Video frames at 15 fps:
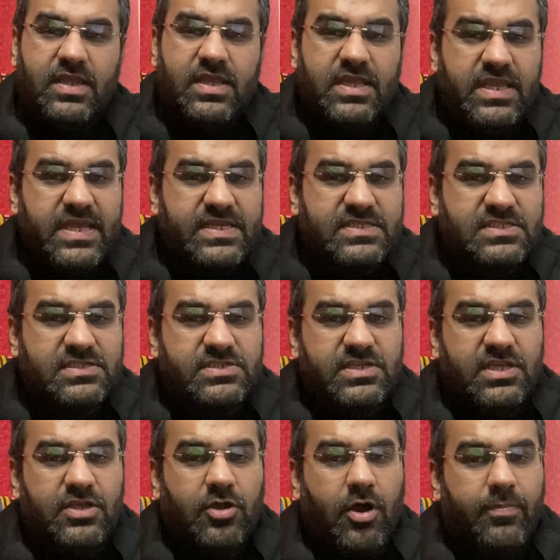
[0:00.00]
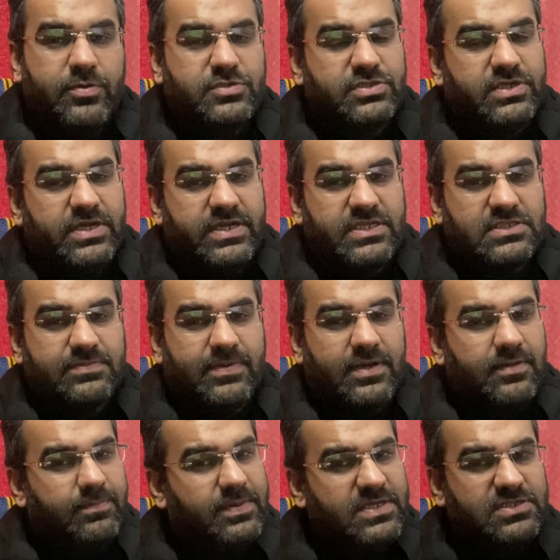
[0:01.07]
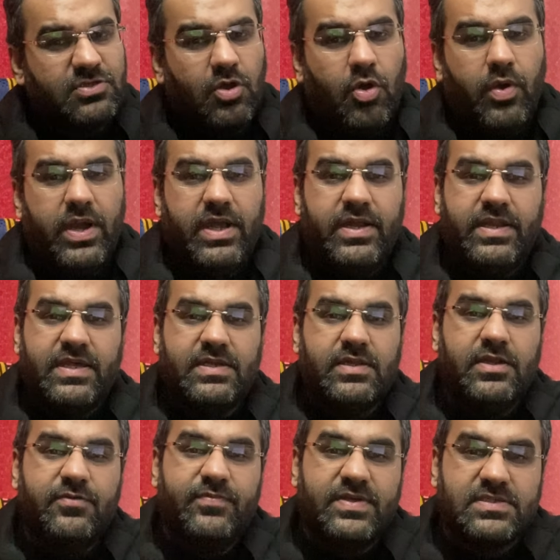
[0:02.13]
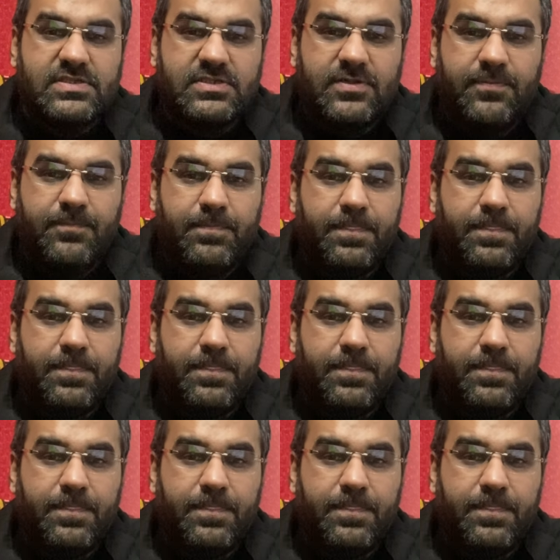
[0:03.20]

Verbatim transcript: ESG Opportunities Fund. Please go ahead and invest.